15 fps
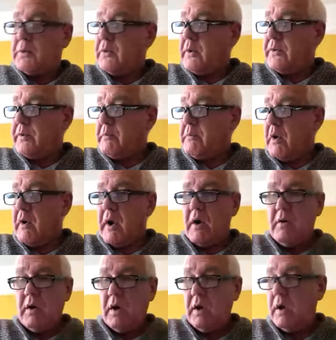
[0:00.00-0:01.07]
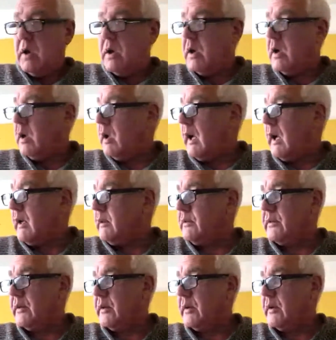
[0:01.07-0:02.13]
do it tomorrow
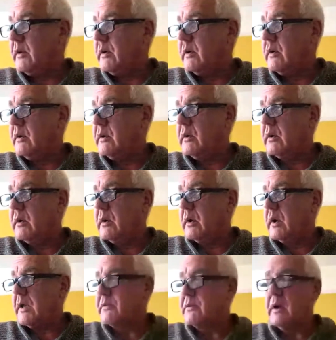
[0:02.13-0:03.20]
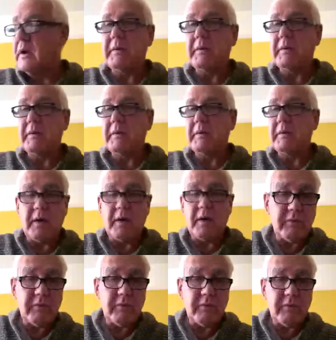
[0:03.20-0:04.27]
and catch up and get all the
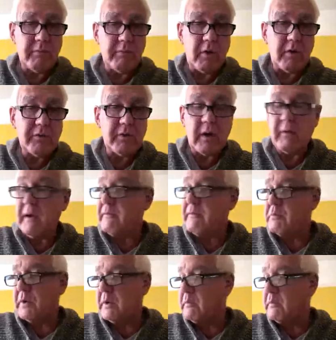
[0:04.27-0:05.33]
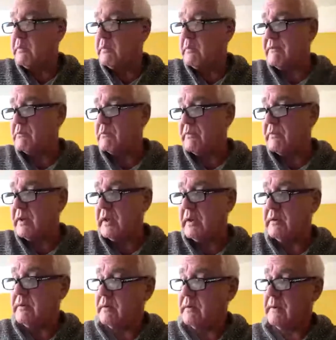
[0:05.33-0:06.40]
posting done tomorrow. So everybody will have them
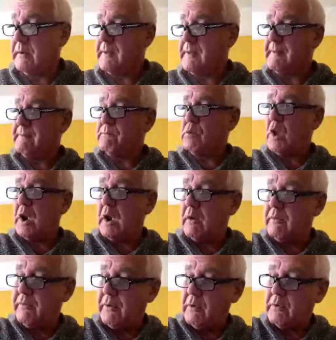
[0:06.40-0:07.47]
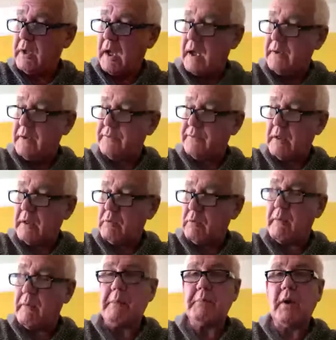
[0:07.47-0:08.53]
within, you know, a few days. They'll all
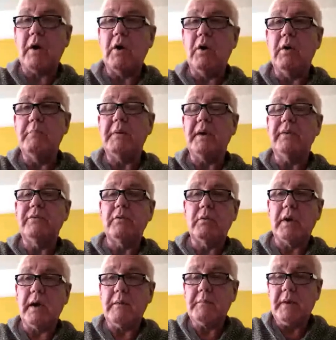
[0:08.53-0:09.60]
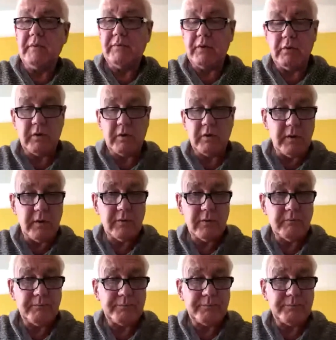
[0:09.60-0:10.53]
go out by Hermes. You'll get them in a few days.